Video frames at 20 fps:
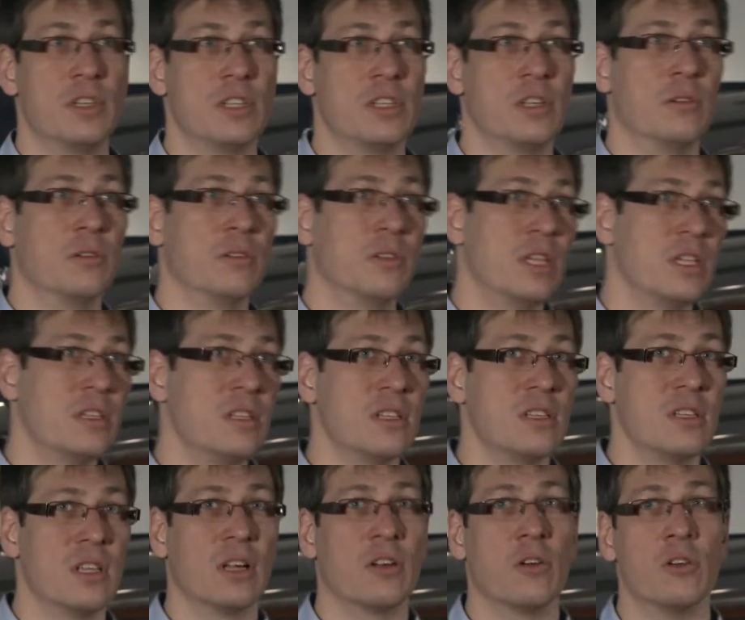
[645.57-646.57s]
So this
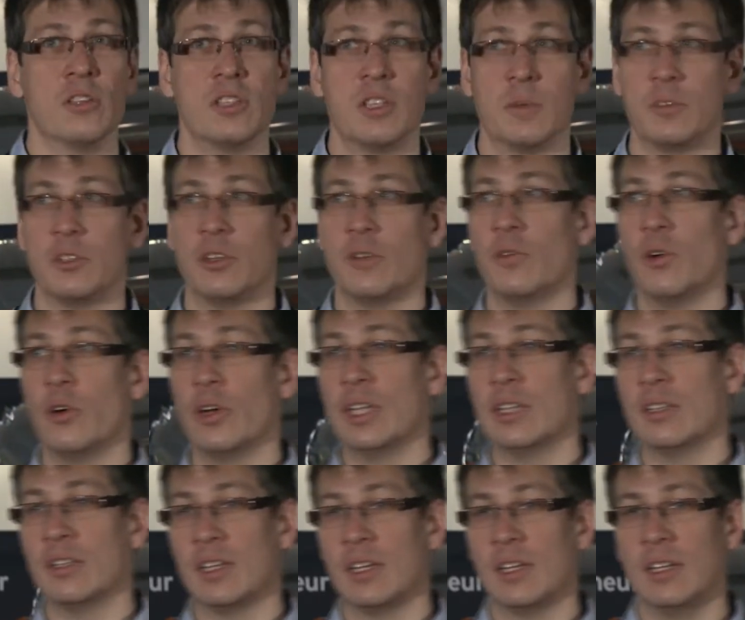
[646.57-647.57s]
is a concept to
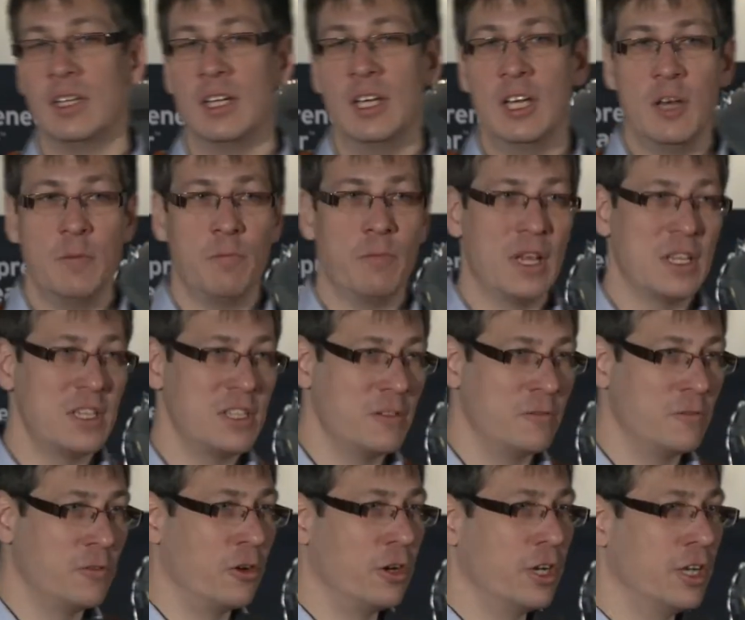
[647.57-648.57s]
avoid
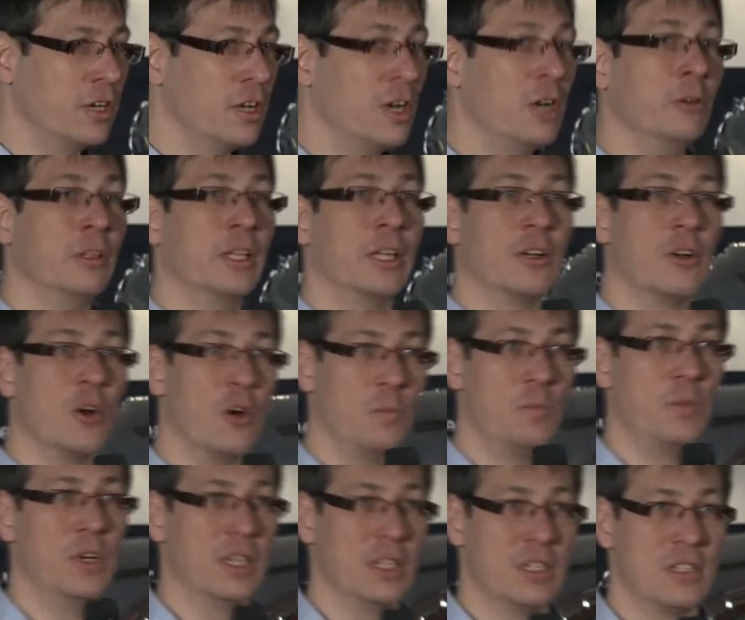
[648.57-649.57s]
passive foreign holding
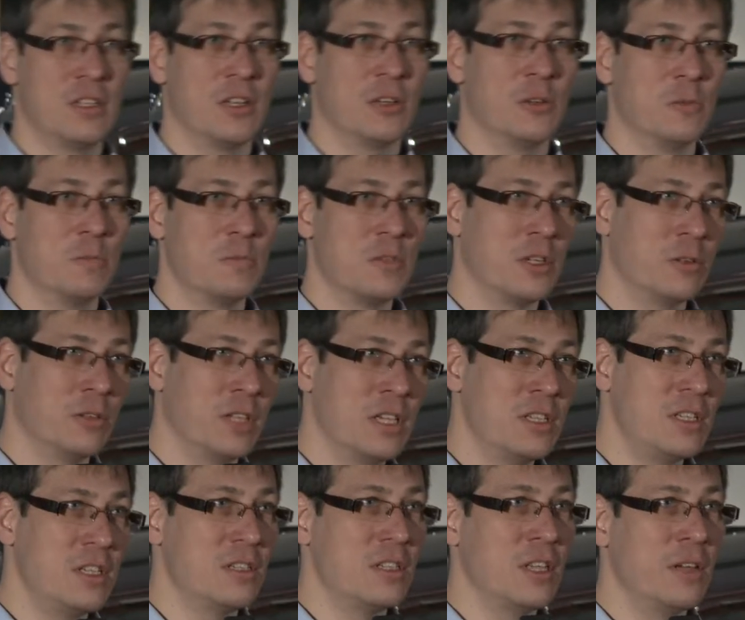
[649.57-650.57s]
companies. So
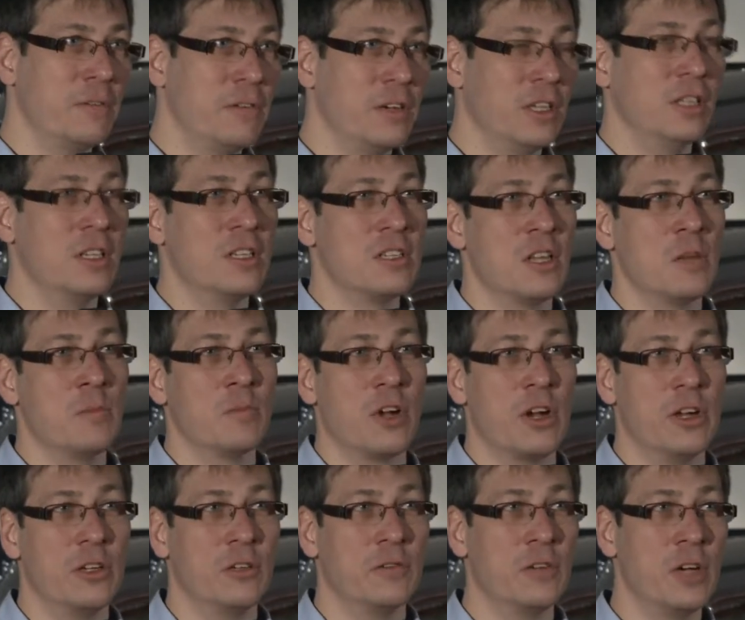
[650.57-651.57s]
this is definitely some
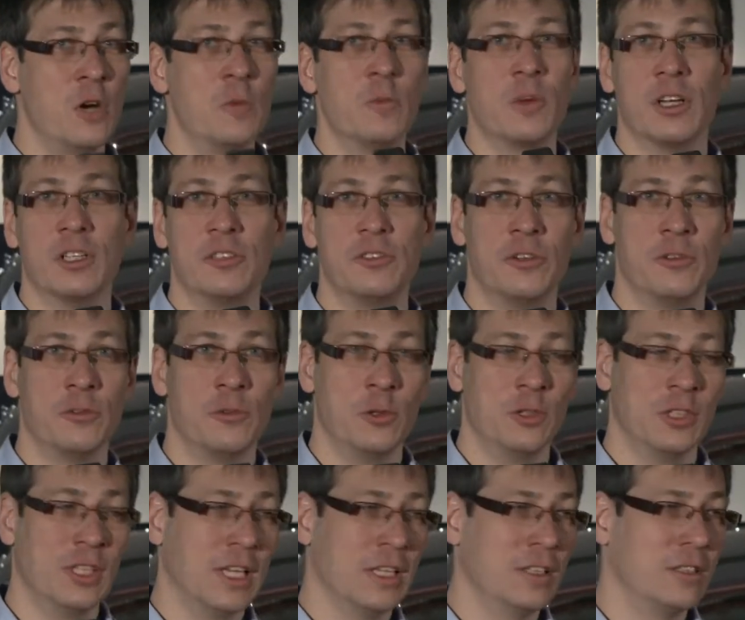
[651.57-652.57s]
kind of home country
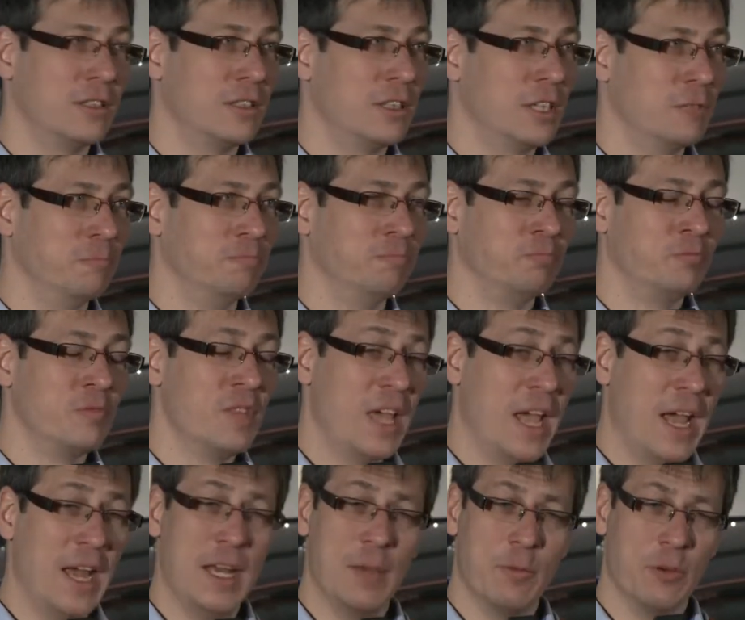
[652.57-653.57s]
rule that
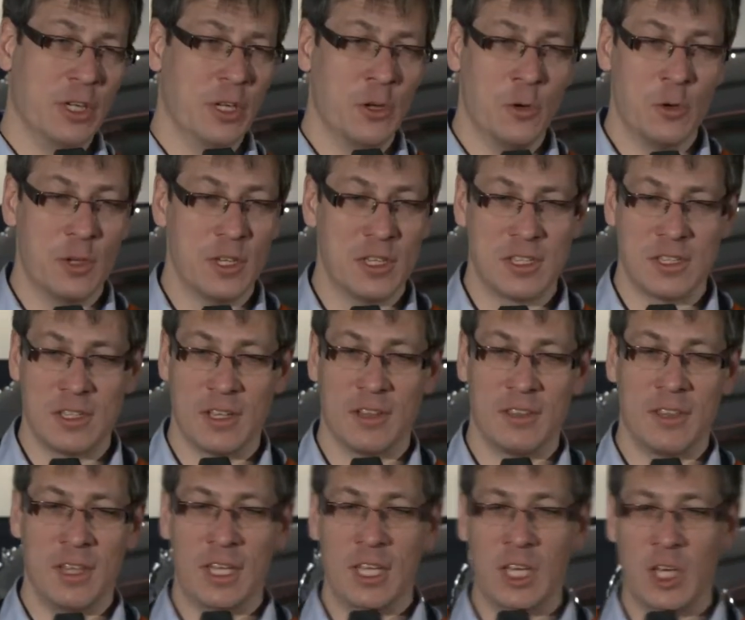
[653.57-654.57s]
anybody who is
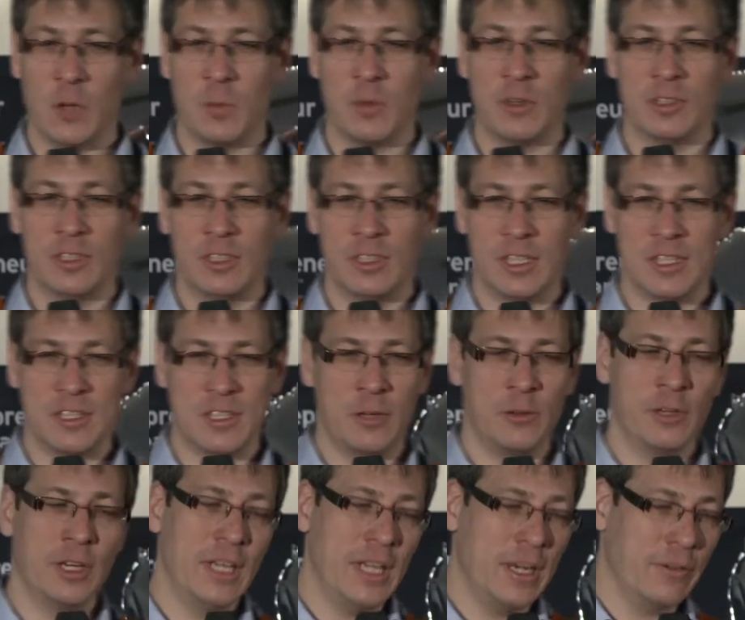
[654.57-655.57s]
thinking about
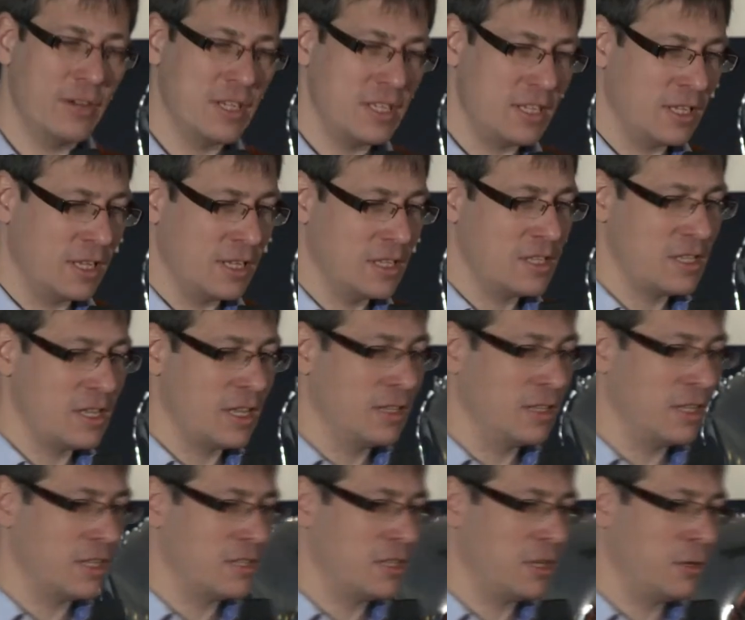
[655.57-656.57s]
Estonian e-residency and
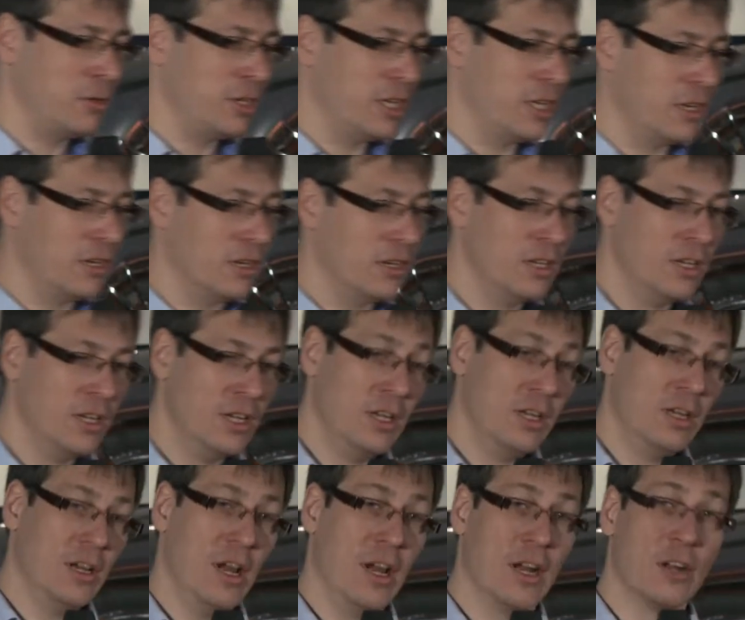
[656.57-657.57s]
Estonian
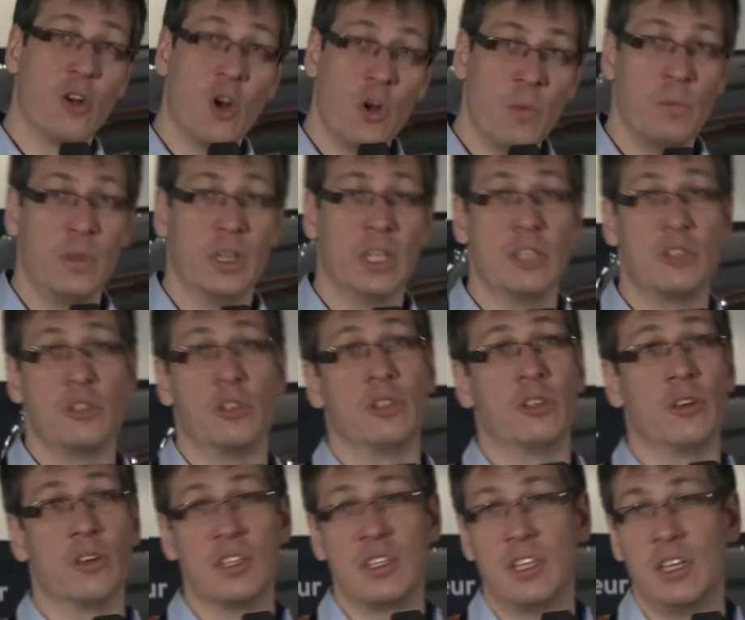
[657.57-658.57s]
companies should
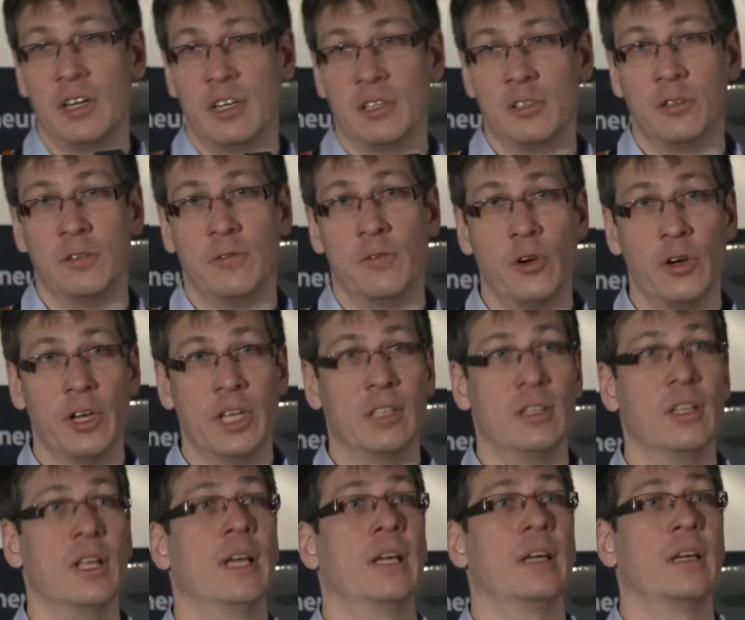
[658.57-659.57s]
consider to
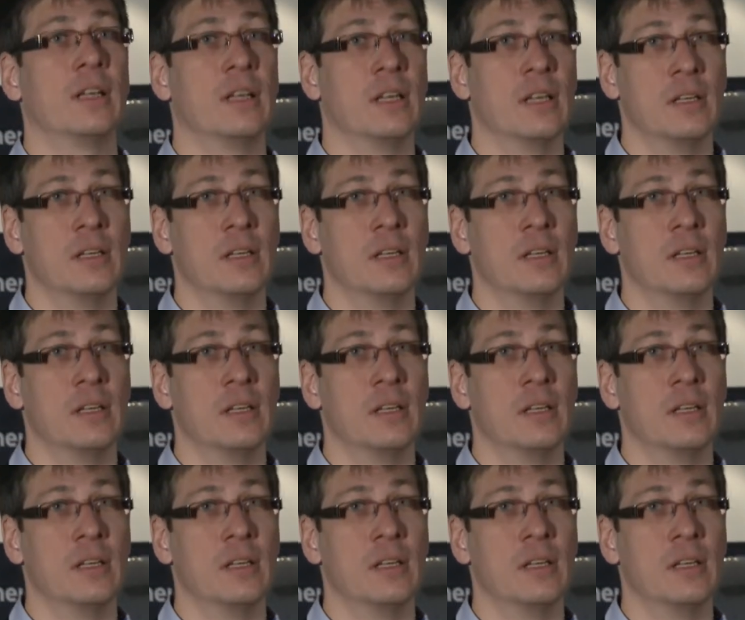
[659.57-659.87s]
avoid like